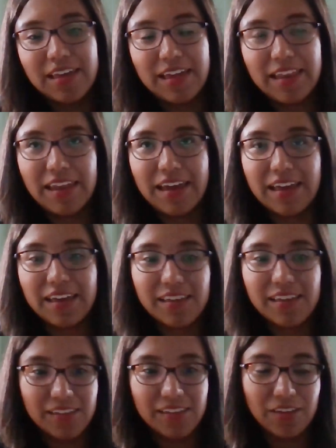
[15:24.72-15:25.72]
and
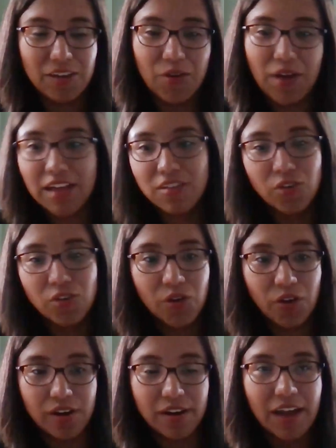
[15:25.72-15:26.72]
like, add to
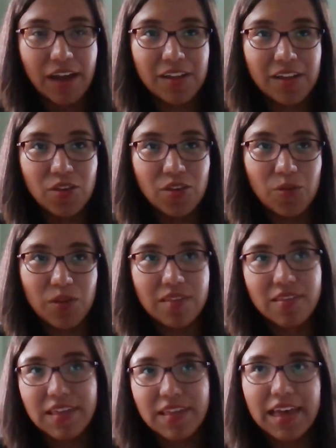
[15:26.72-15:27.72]
cart, how can you
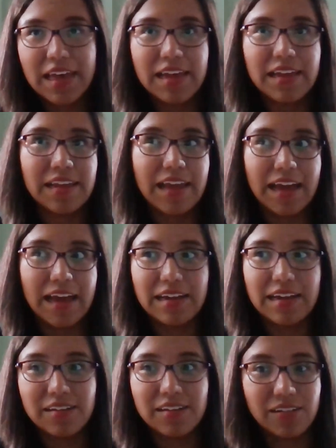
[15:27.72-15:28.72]
instead
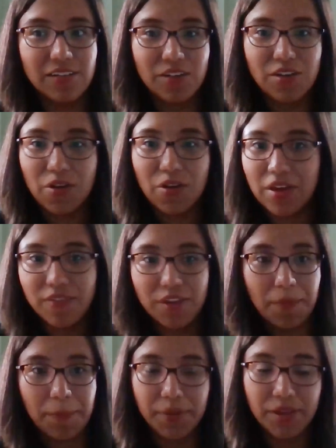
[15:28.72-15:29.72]
add, even
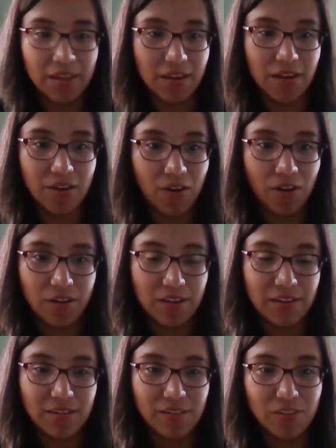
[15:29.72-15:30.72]
a button
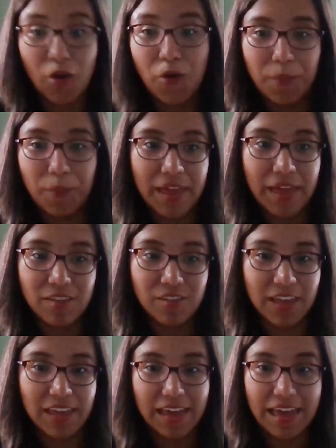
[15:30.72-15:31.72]
on the homepage
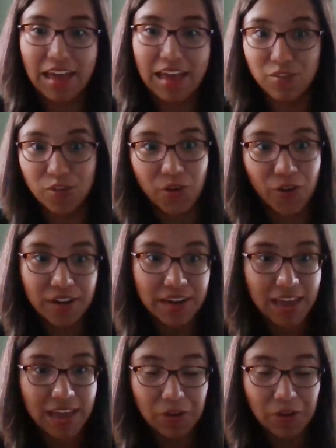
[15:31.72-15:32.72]
like add to cart
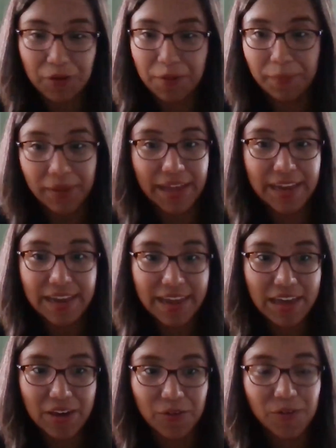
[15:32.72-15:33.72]
now or buy
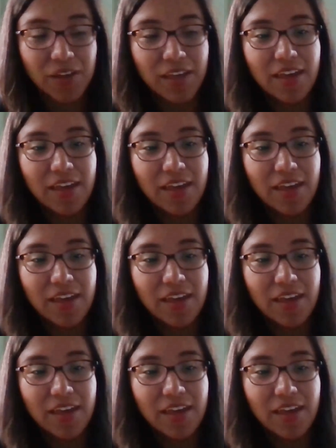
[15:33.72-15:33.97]
now,